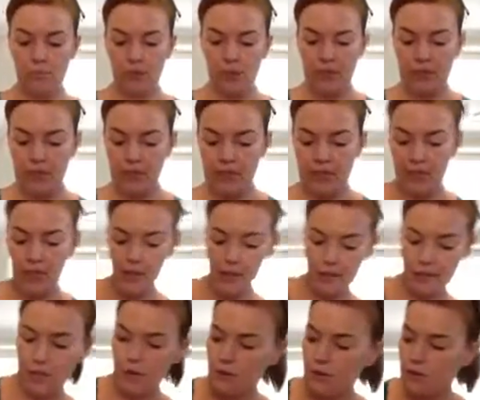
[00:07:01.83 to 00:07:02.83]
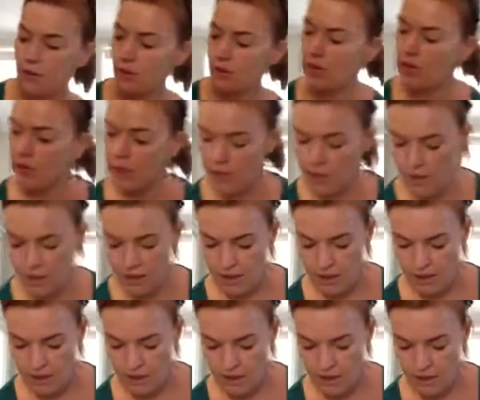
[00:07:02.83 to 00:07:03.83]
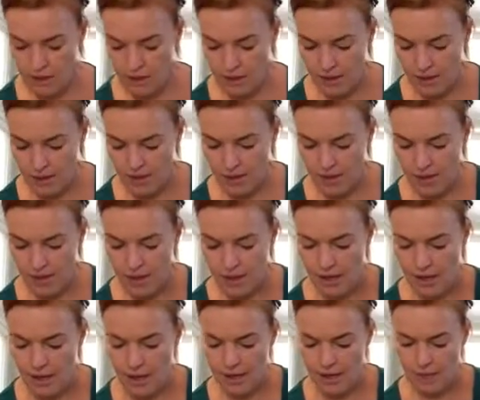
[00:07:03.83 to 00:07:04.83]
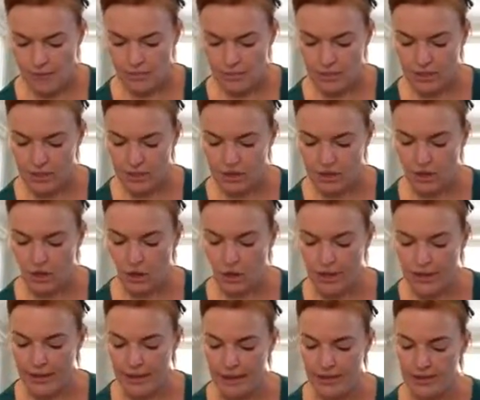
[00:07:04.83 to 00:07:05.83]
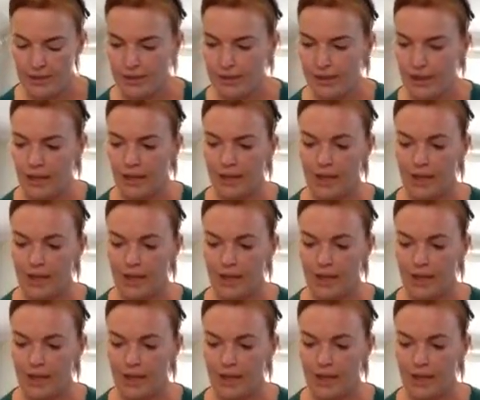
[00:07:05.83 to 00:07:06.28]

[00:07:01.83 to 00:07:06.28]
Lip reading: put it underneath you. Okay, I'm just going to lie that in there.